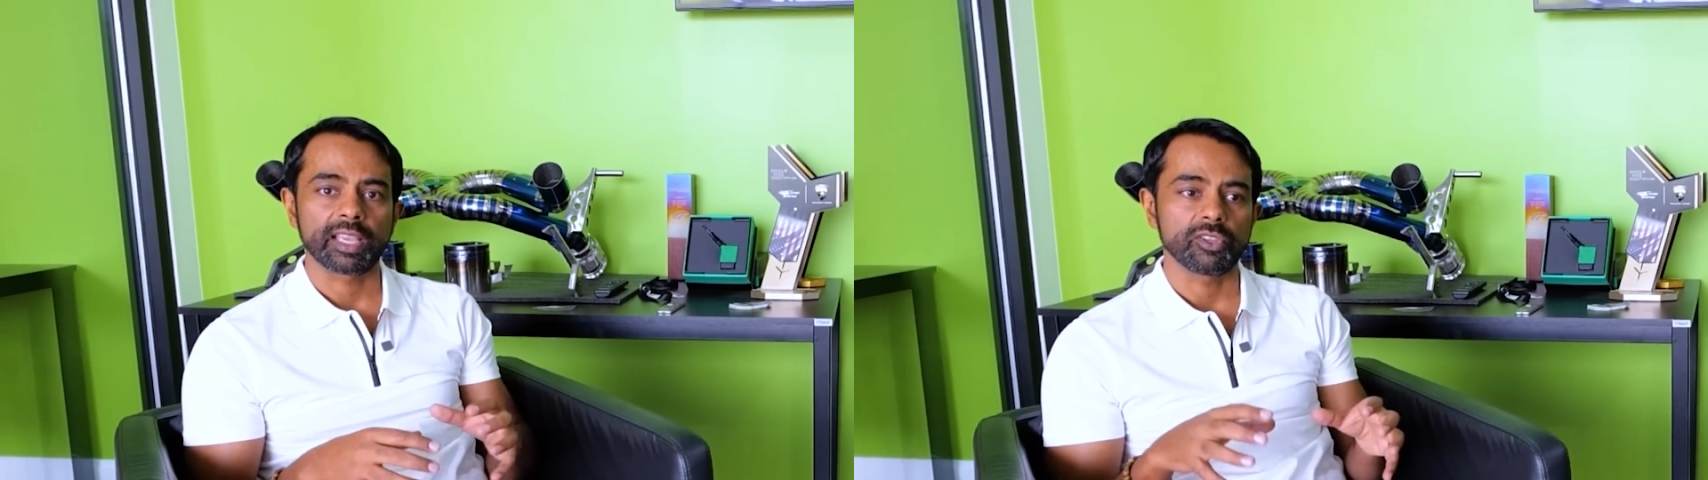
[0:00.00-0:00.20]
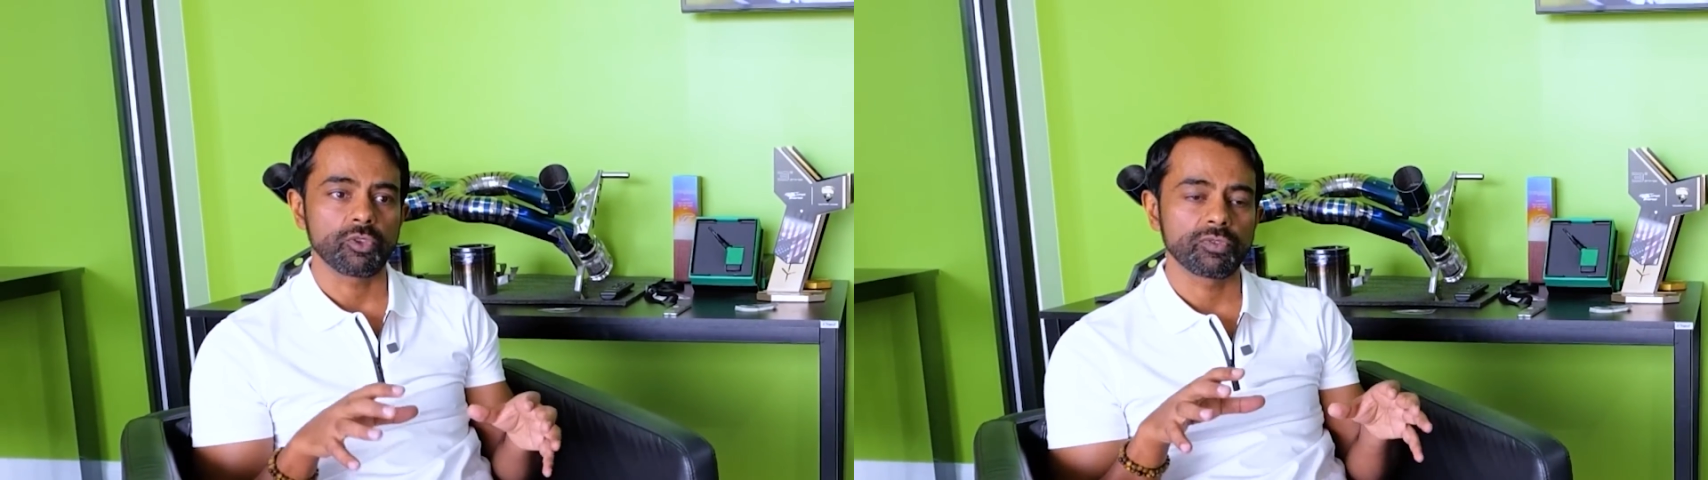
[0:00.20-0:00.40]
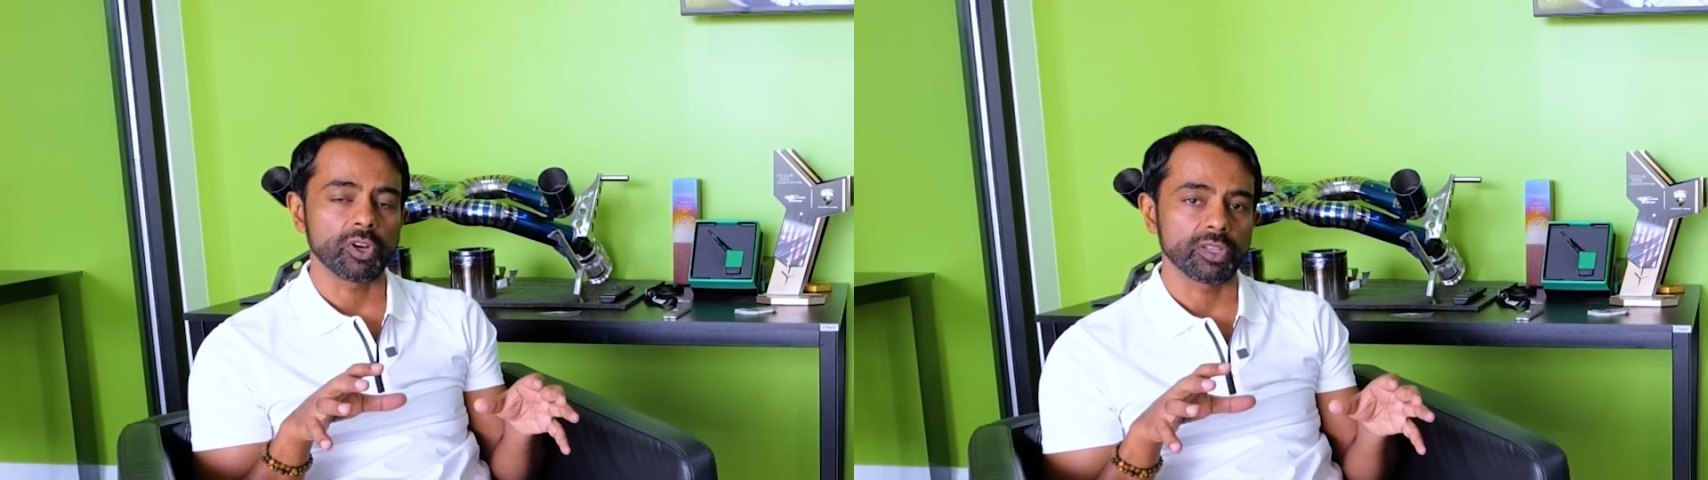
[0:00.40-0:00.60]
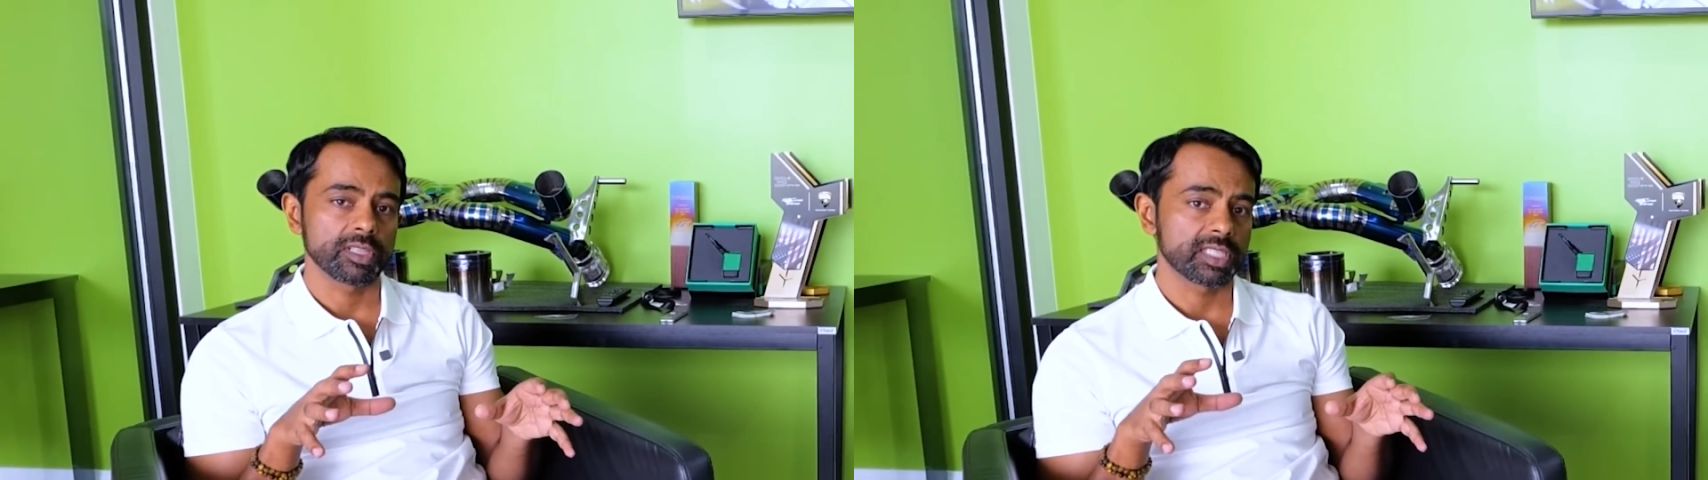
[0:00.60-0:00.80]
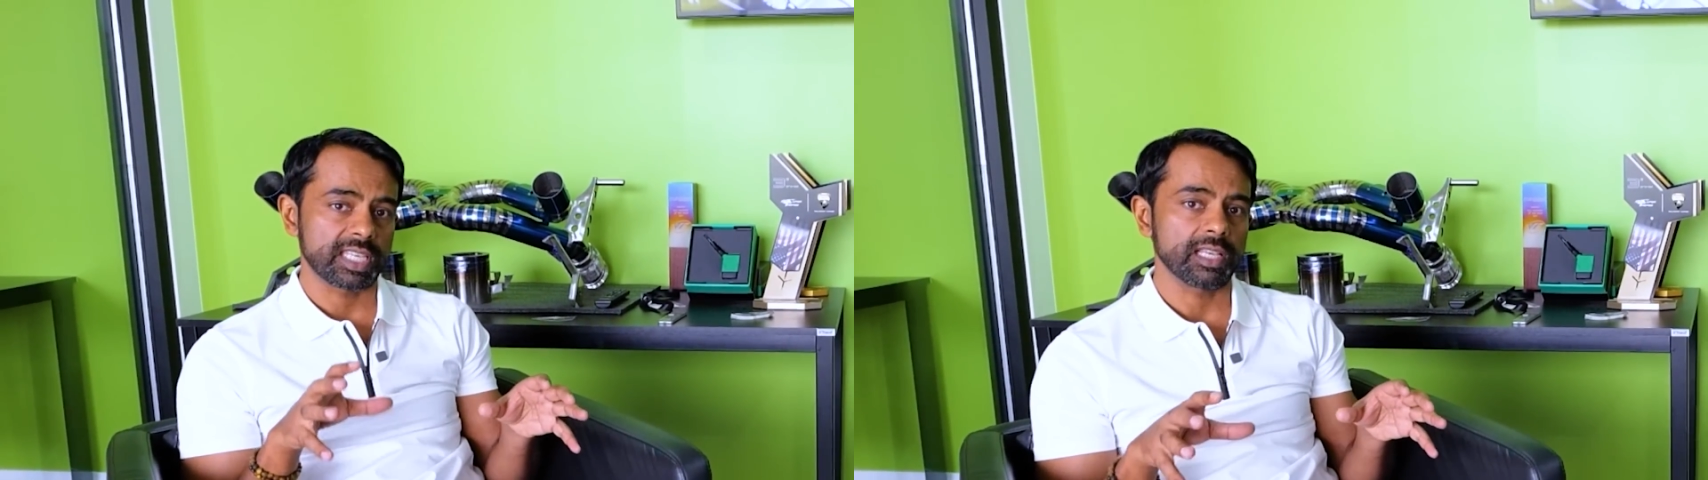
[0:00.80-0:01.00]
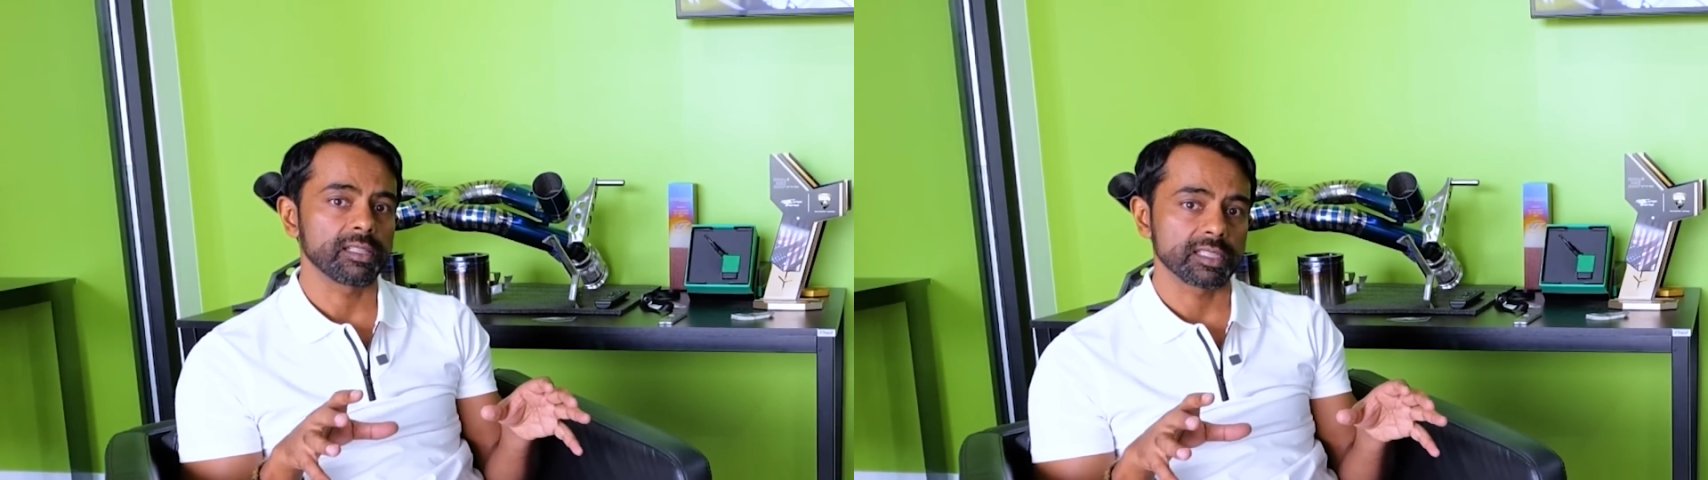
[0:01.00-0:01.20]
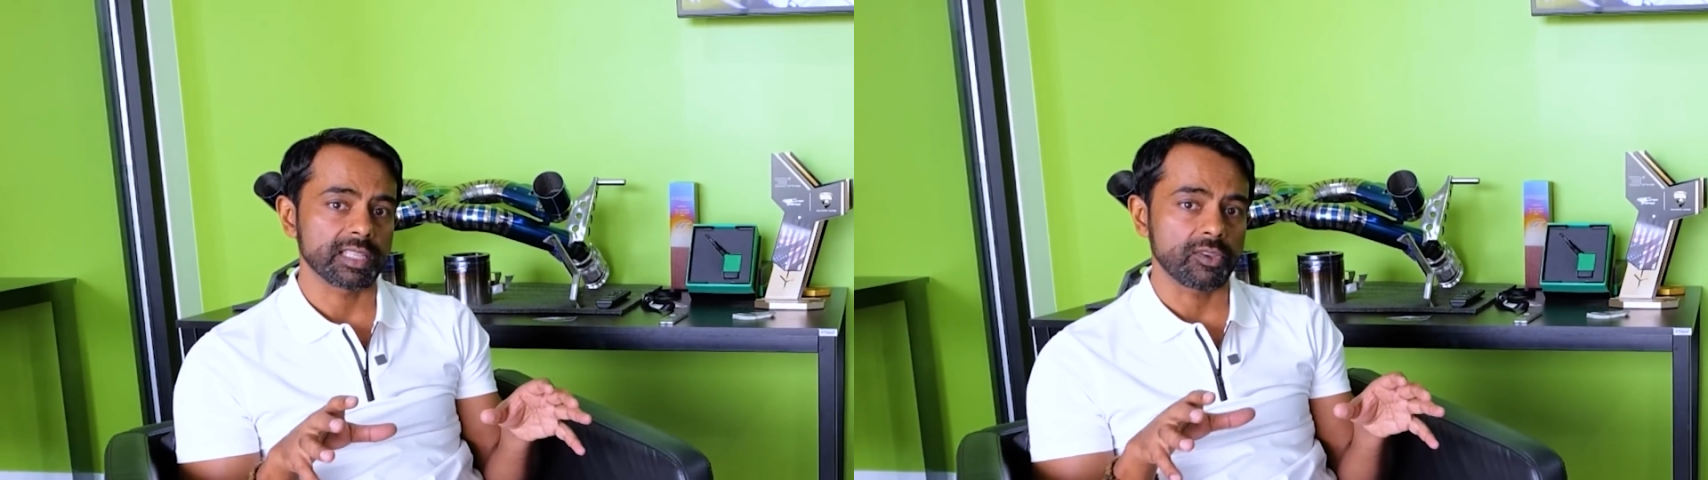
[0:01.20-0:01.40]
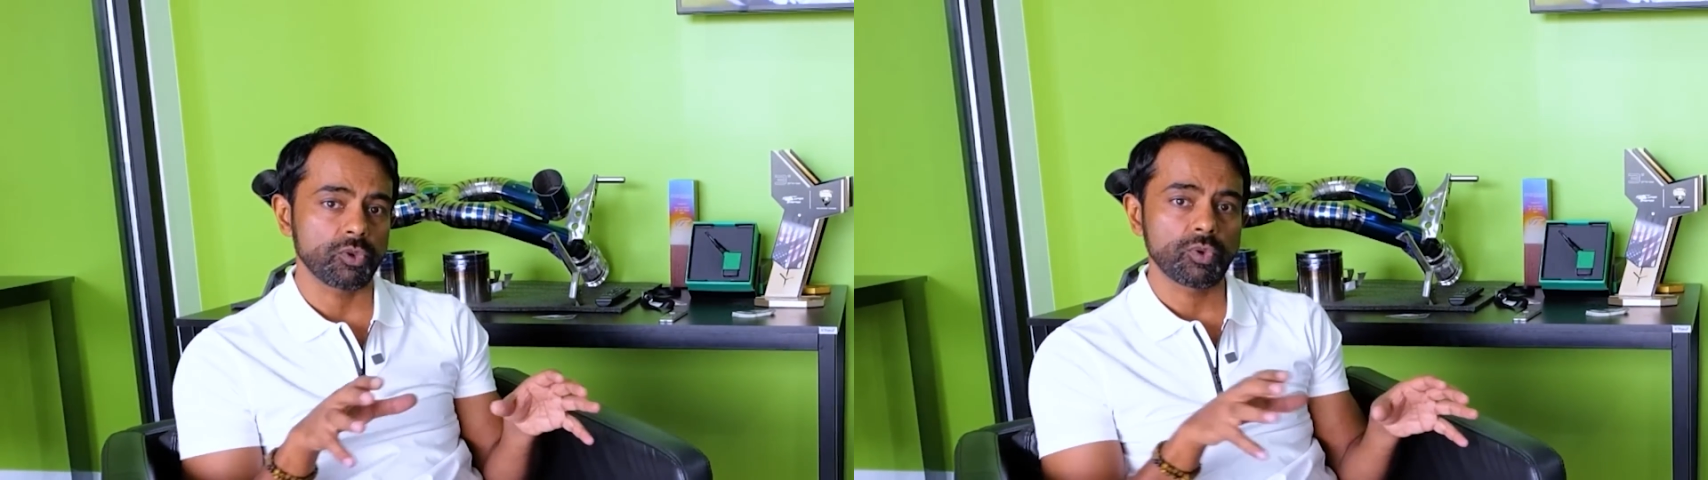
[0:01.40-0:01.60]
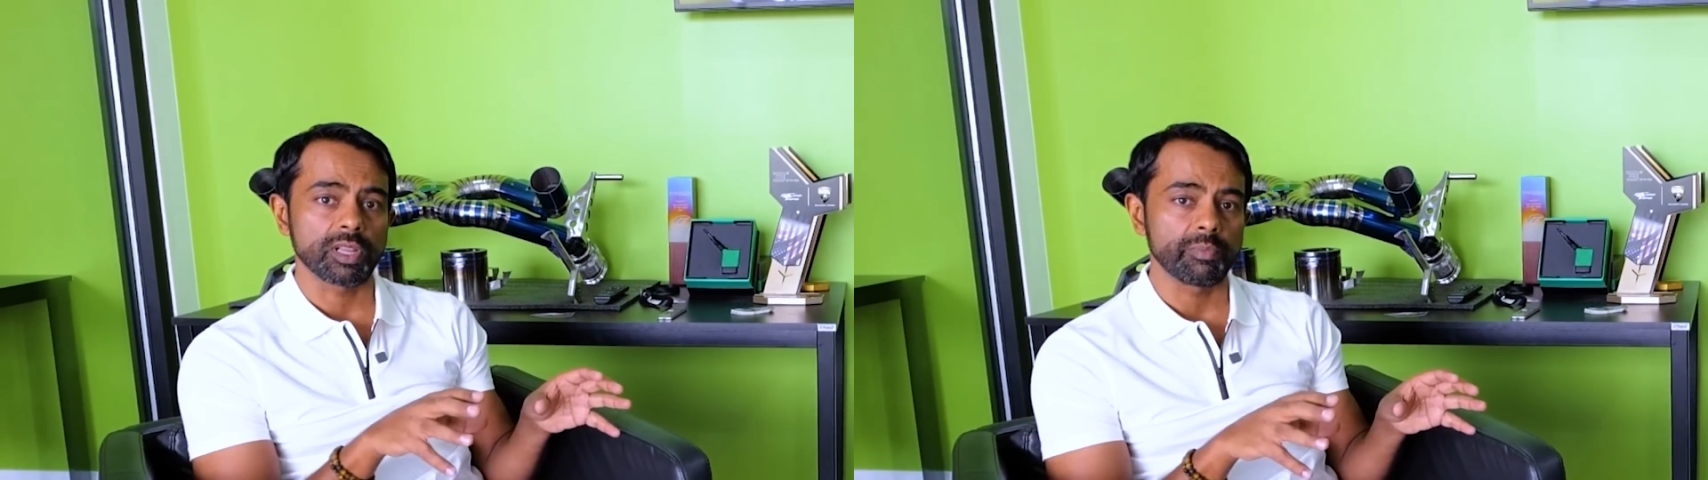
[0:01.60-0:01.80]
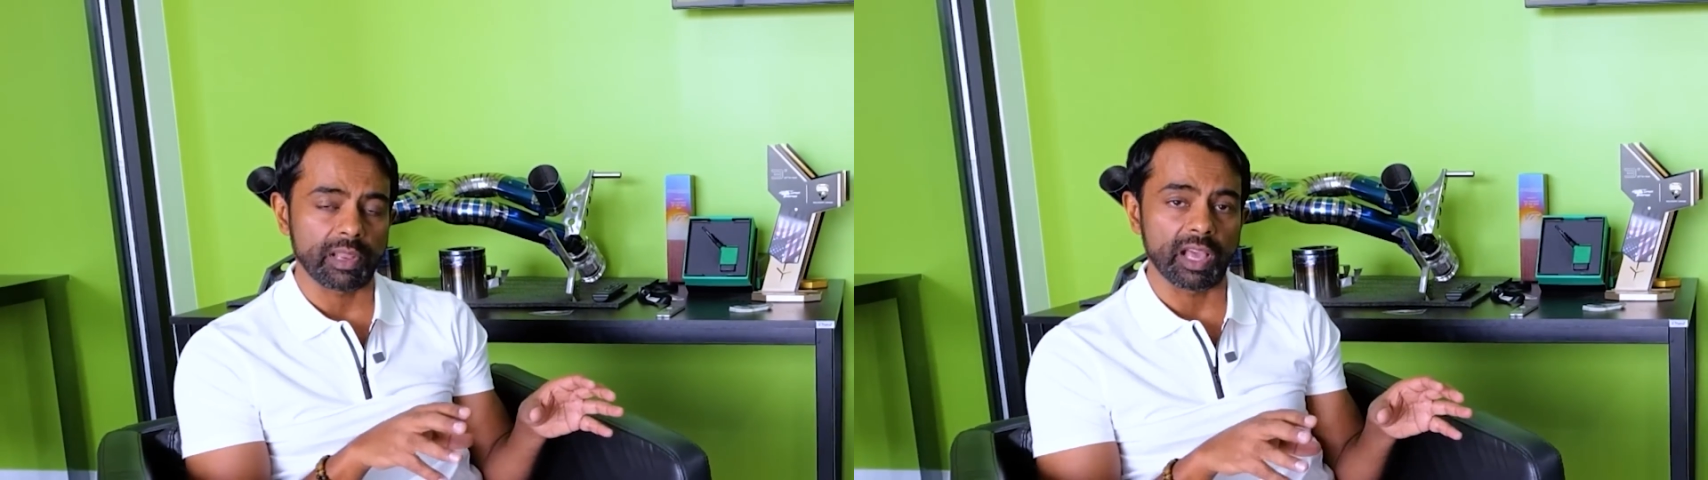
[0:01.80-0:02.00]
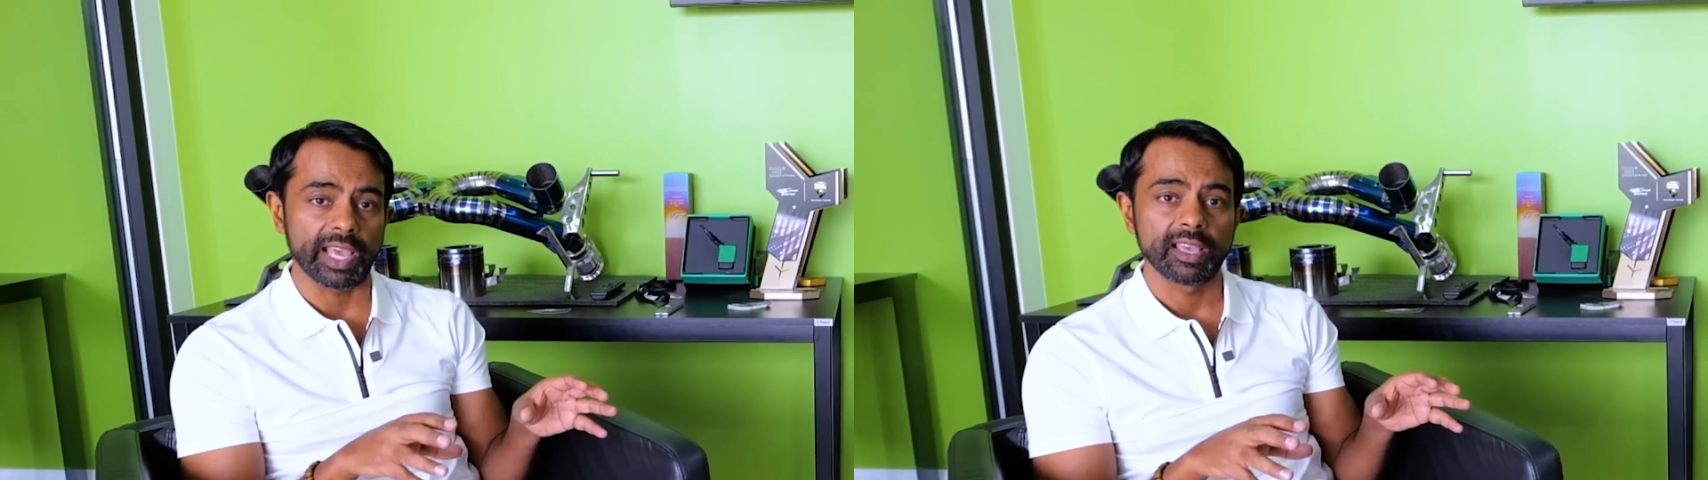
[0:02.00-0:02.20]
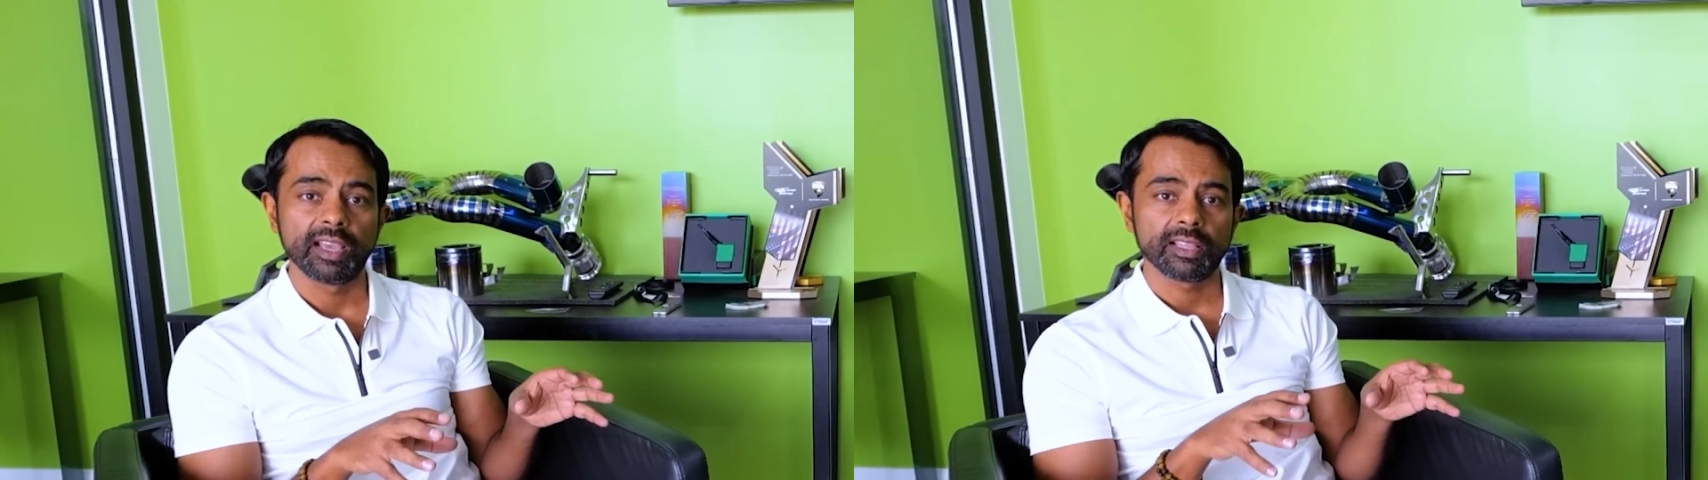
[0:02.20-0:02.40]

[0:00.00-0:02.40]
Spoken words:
and you've got skills that you can apply